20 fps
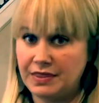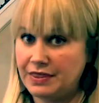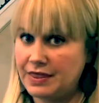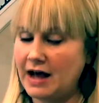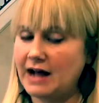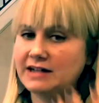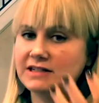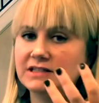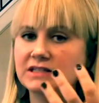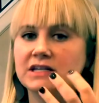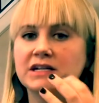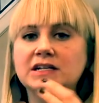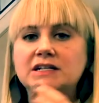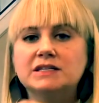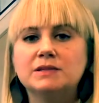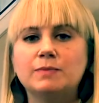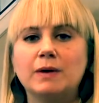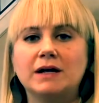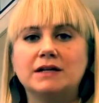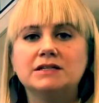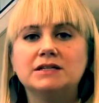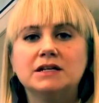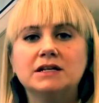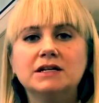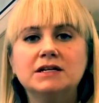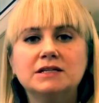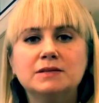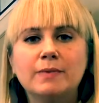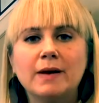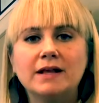That's an expected
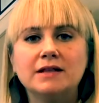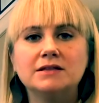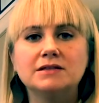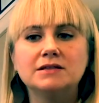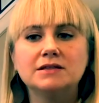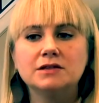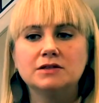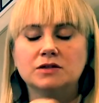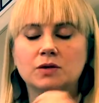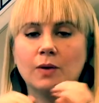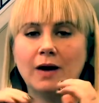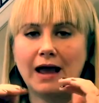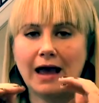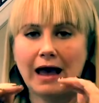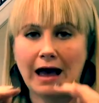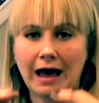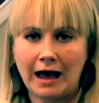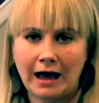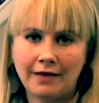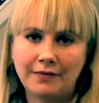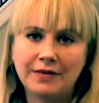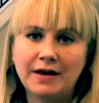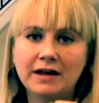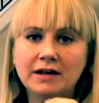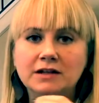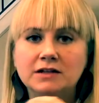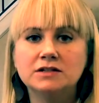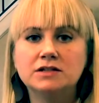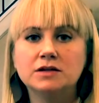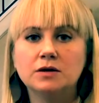expense. So I add that
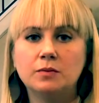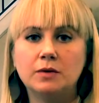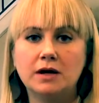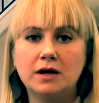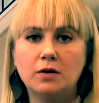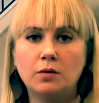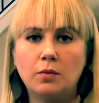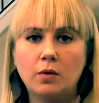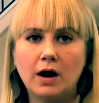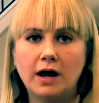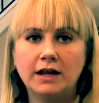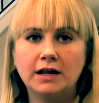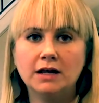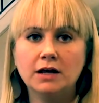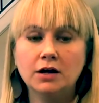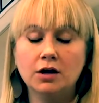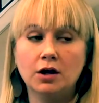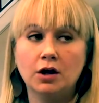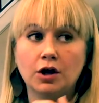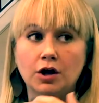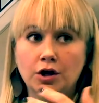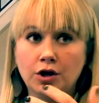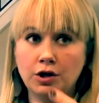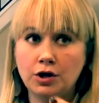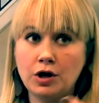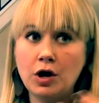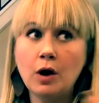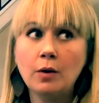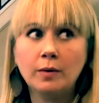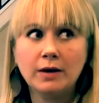into week 1.
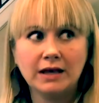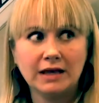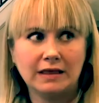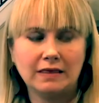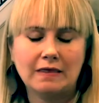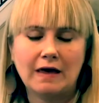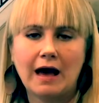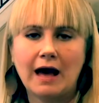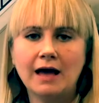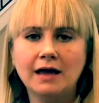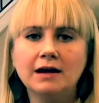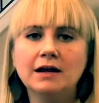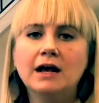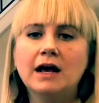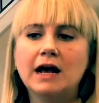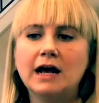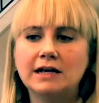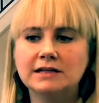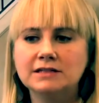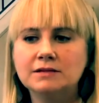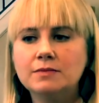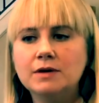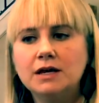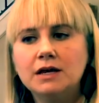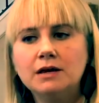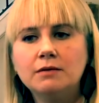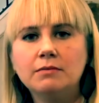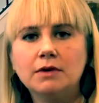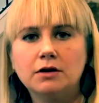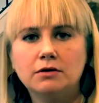Knowing that, as I'm
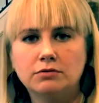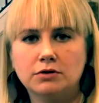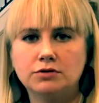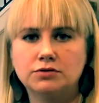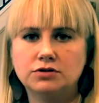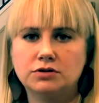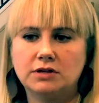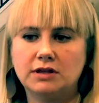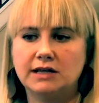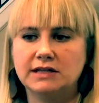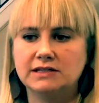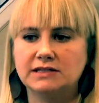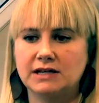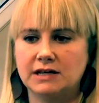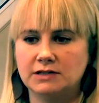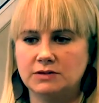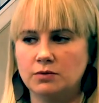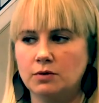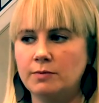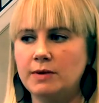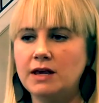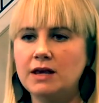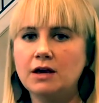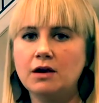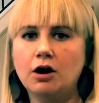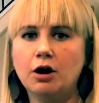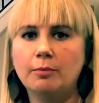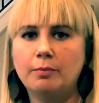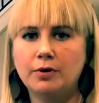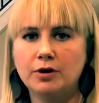making my grocery list, as we're
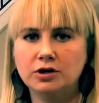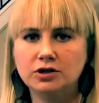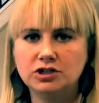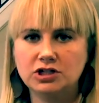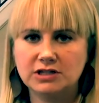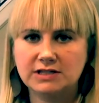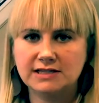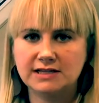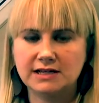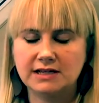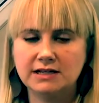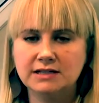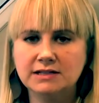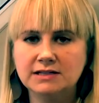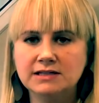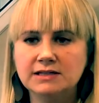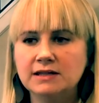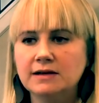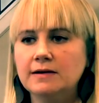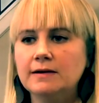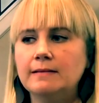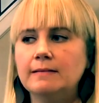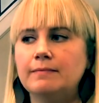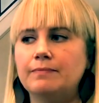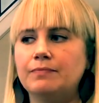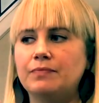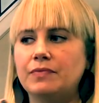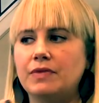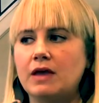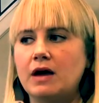making our purchases,
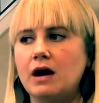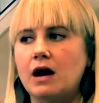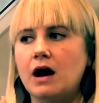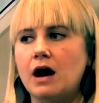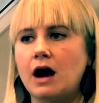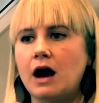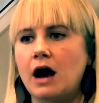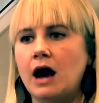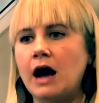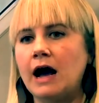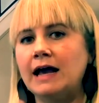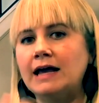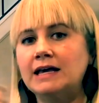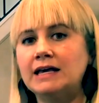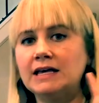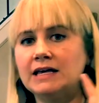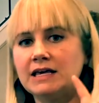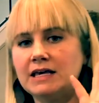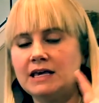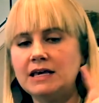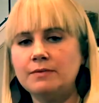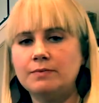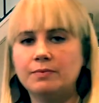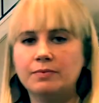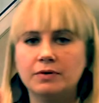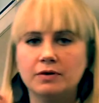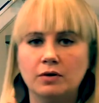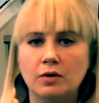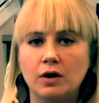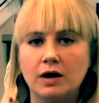I can
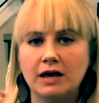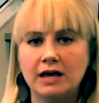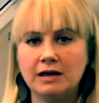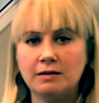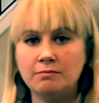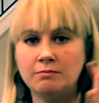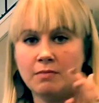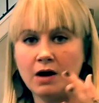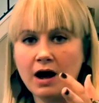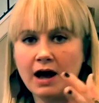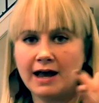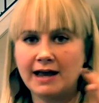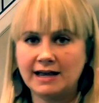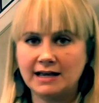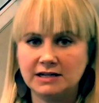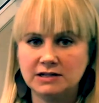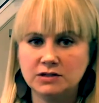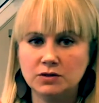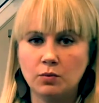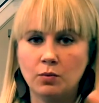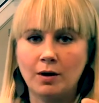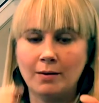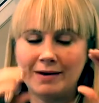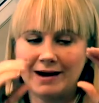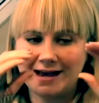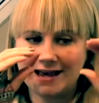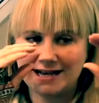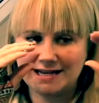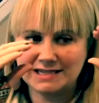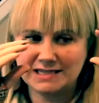keep in mind what
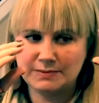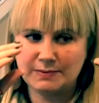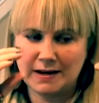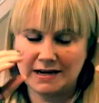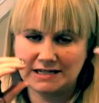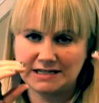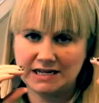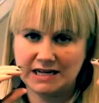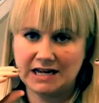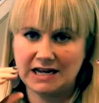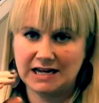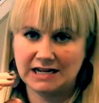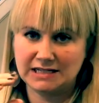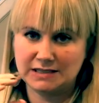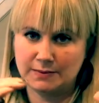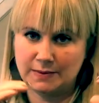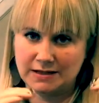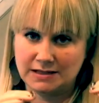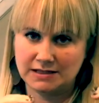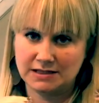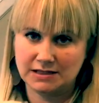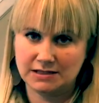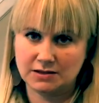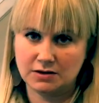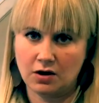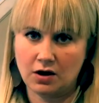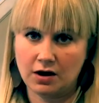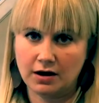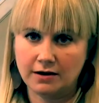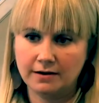my expected expenses
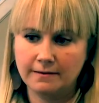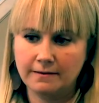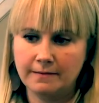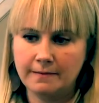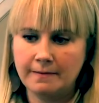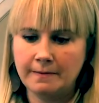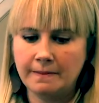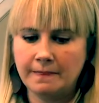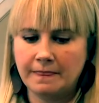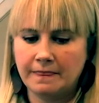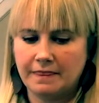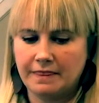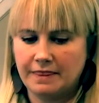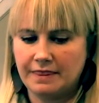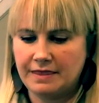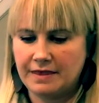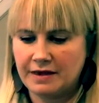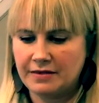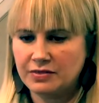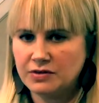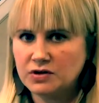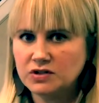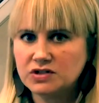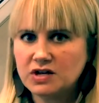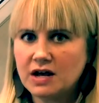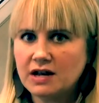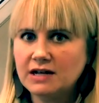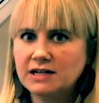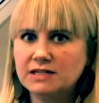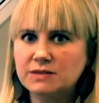are. Then there's
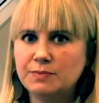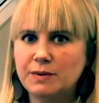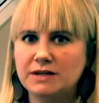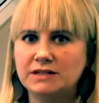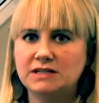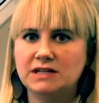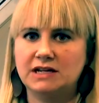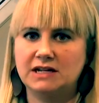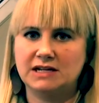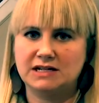unexpected